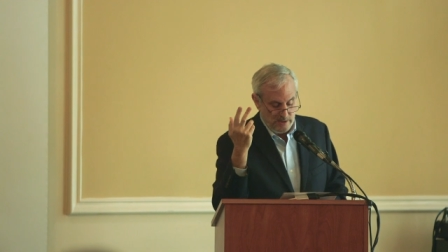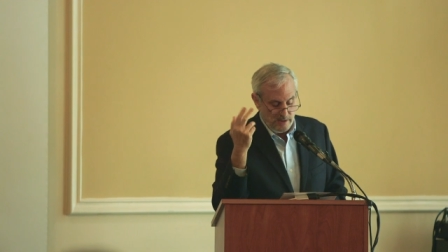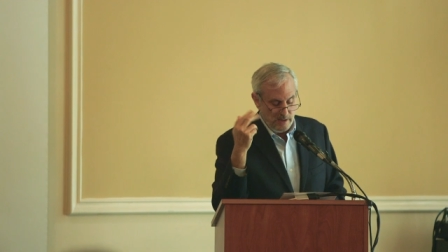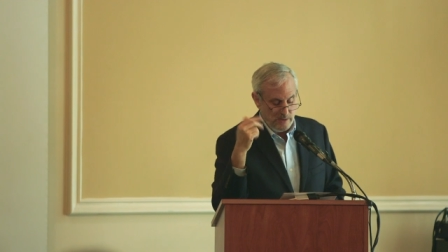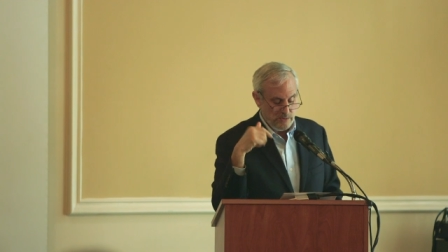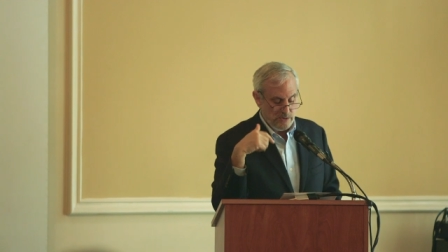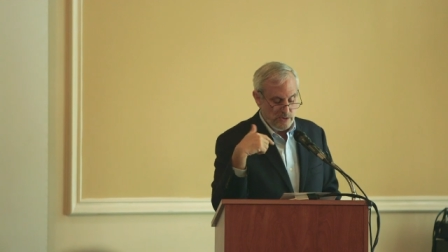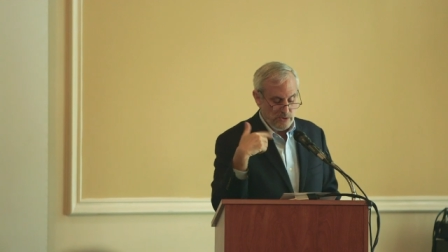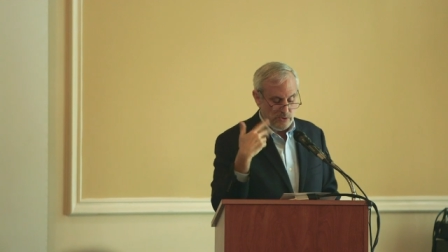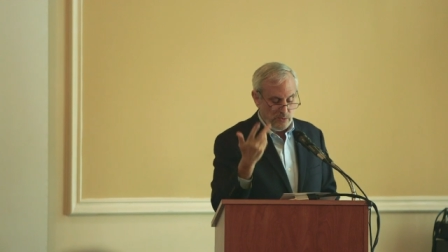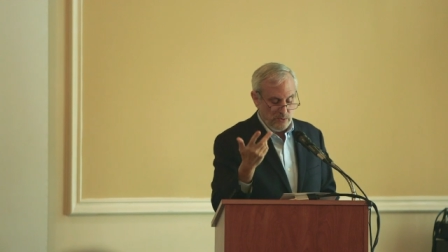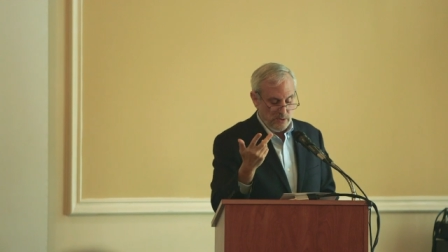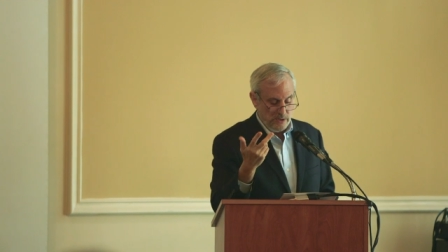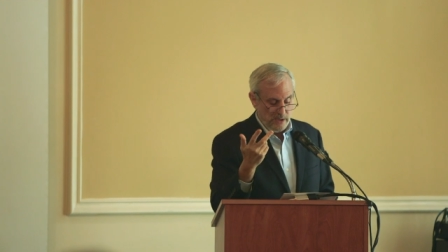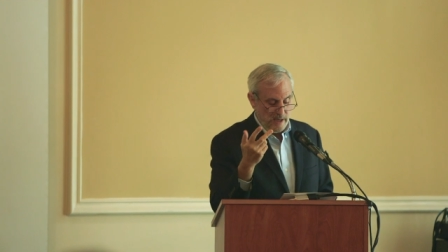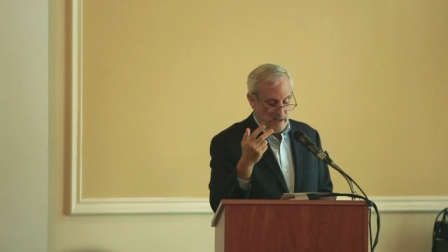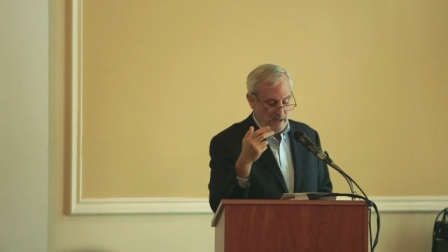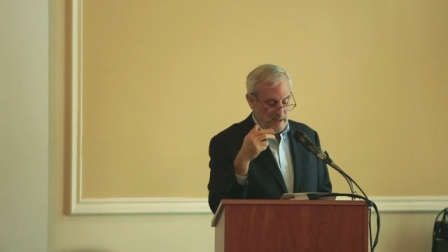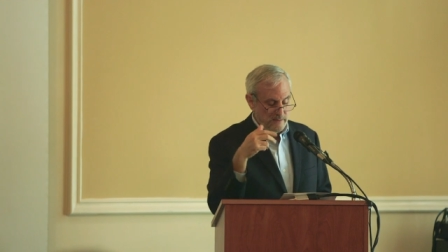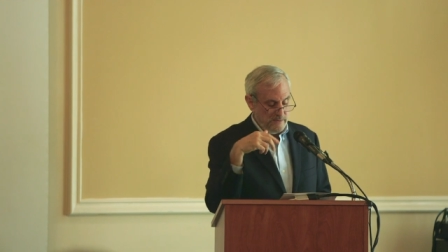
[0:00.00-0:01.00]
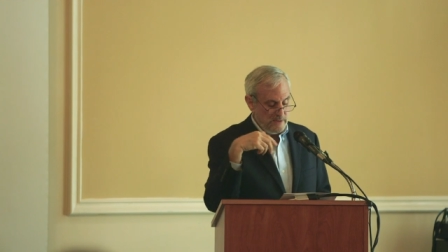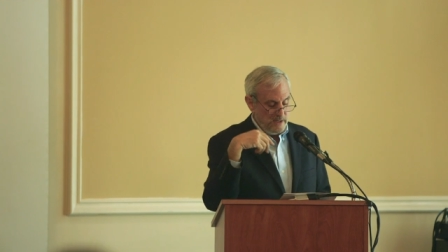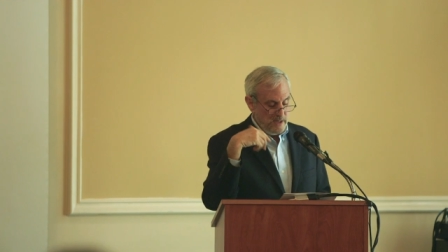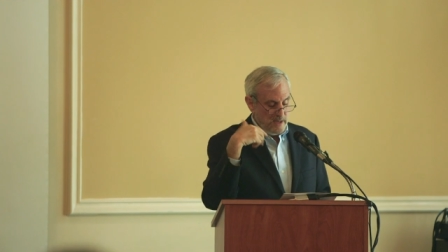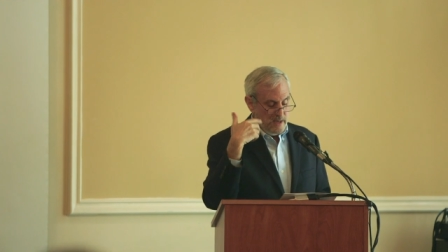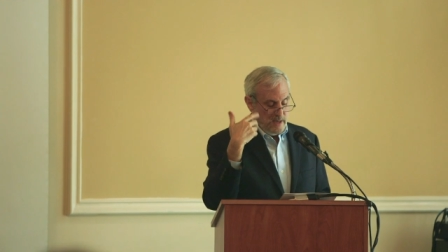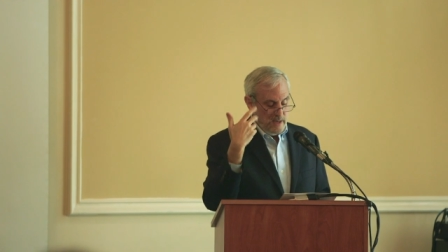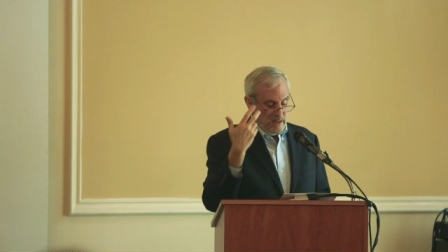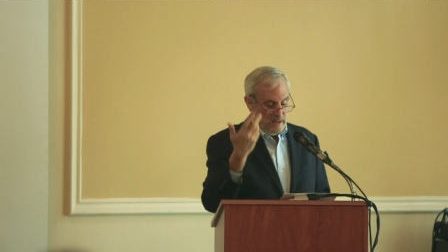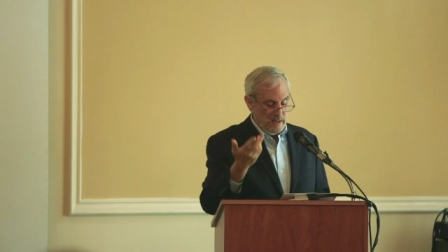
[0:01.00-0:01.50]
They restore lives,
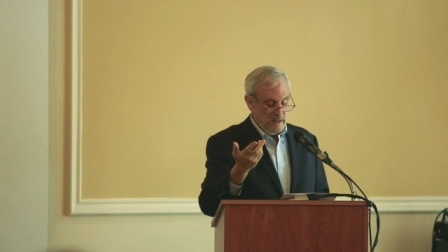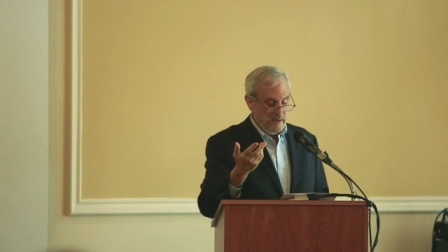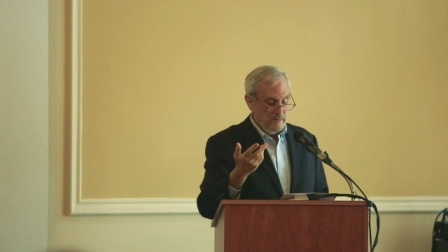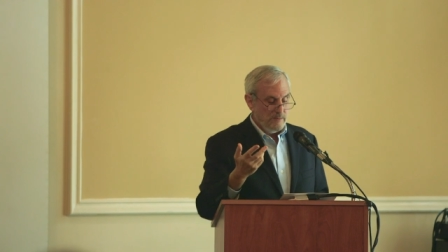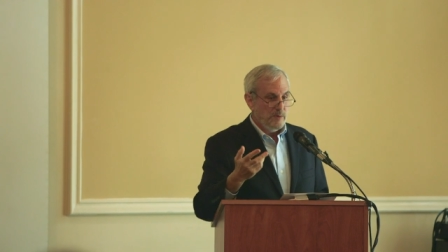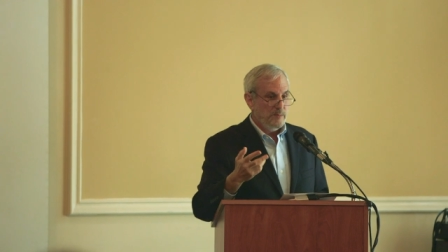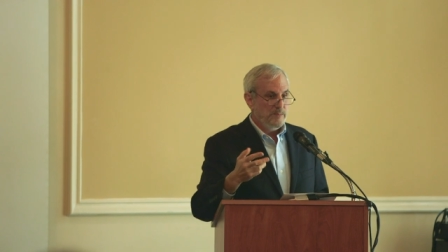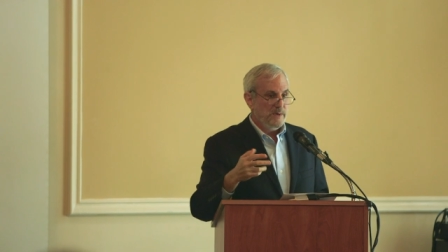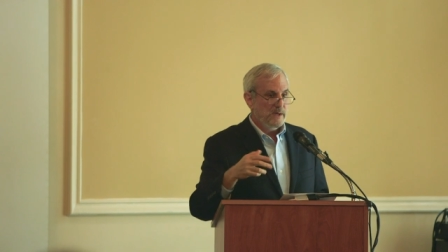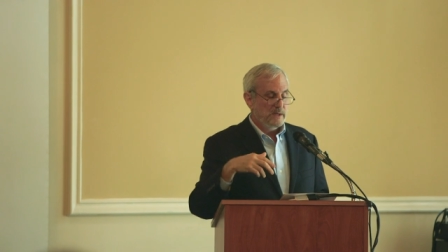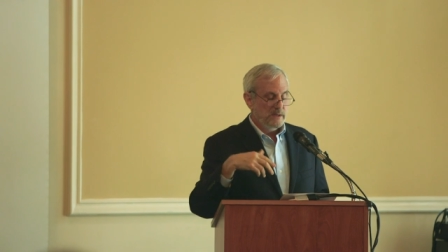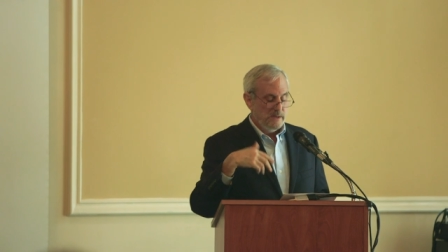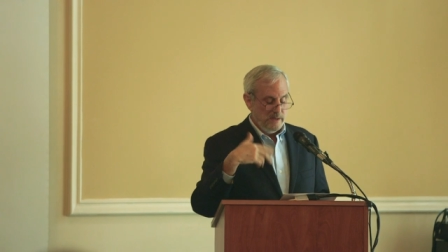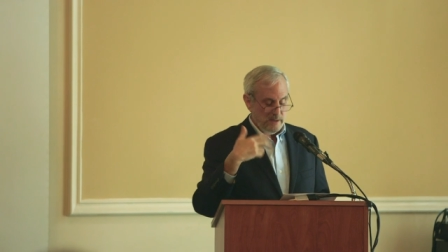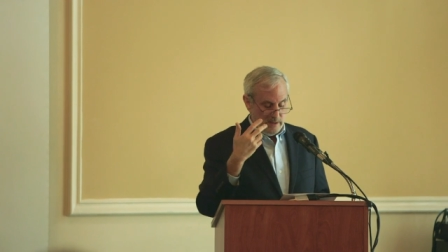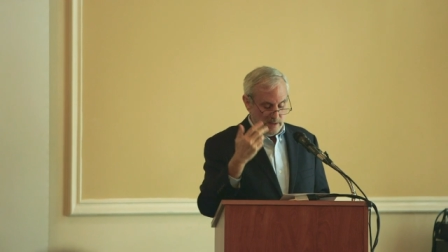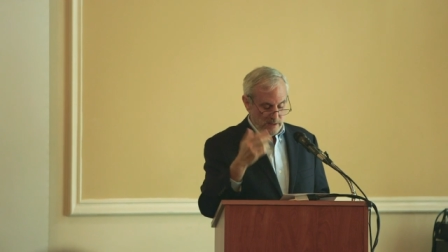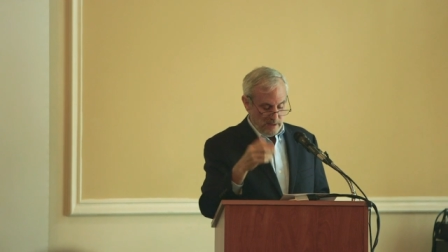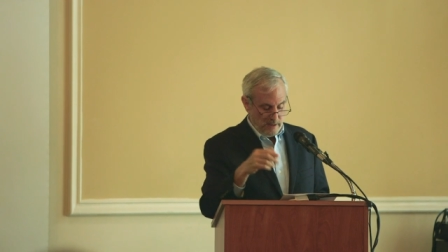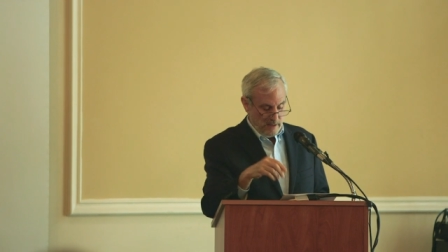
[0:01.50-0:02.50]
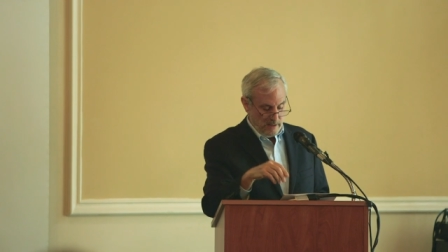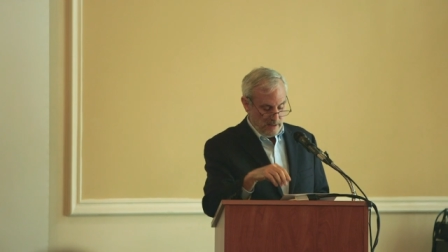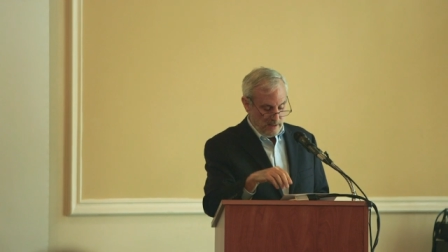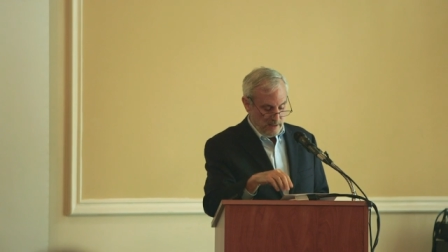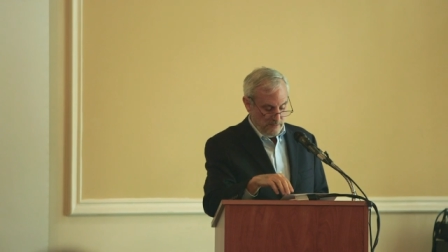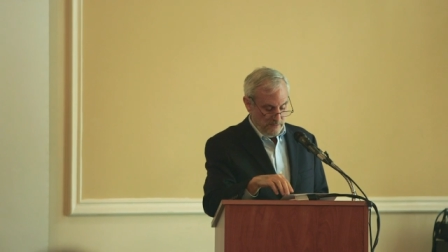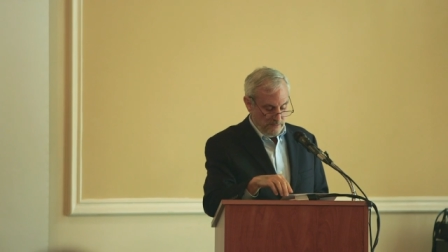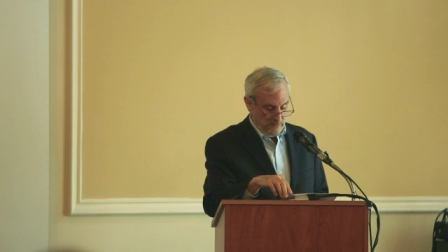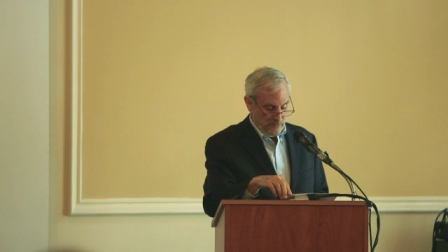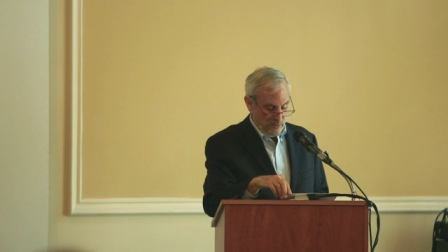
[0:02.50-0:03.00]
they give mobility, they
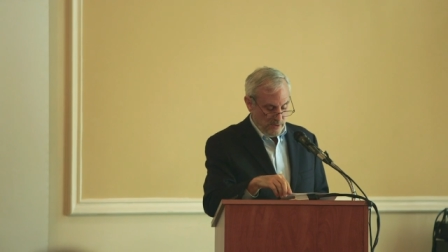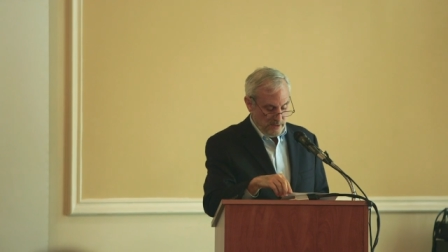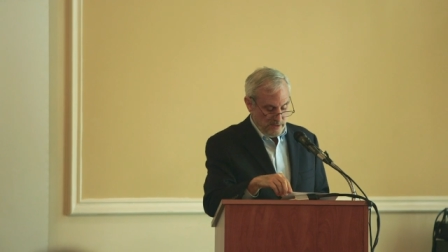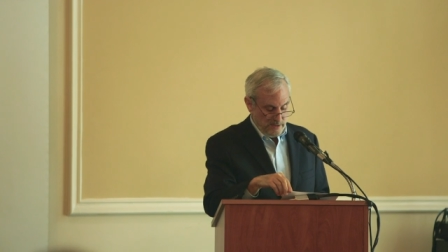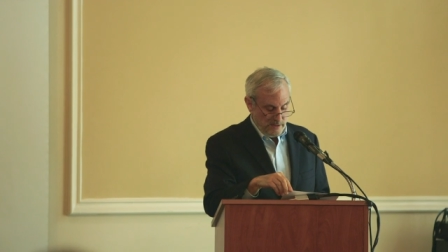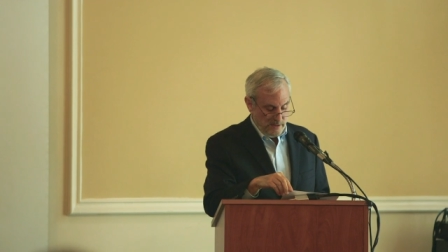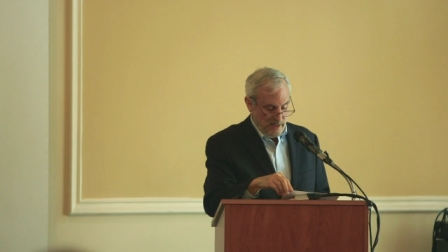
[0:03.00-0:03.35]
give voice.